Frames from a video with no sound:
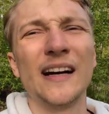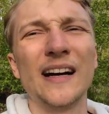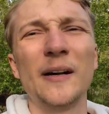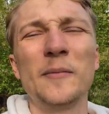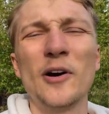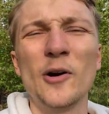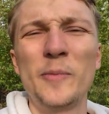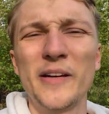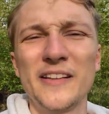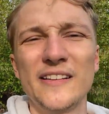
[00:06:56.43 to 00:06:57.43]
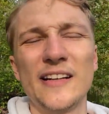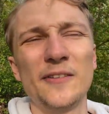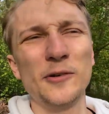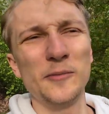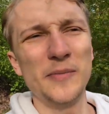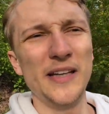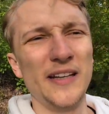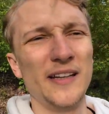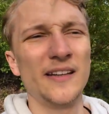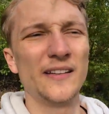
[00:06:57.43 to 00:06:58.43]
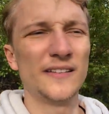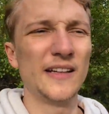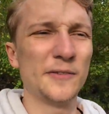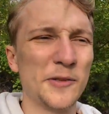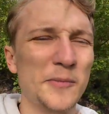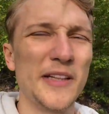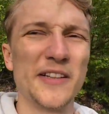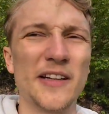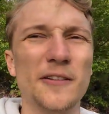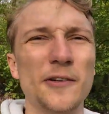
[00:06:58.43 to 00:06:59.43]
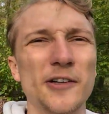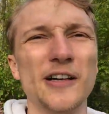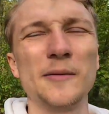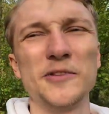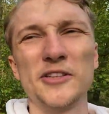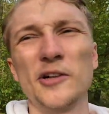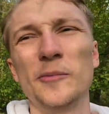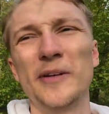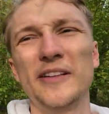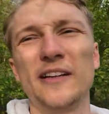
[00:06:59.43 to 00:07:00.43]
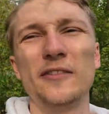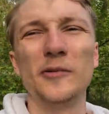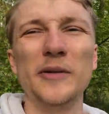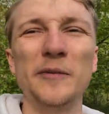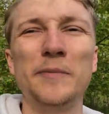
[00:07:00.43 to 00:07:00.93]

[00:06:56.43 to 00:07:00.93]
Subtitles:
am hoping that there won't be another war. I'm just hoping there will be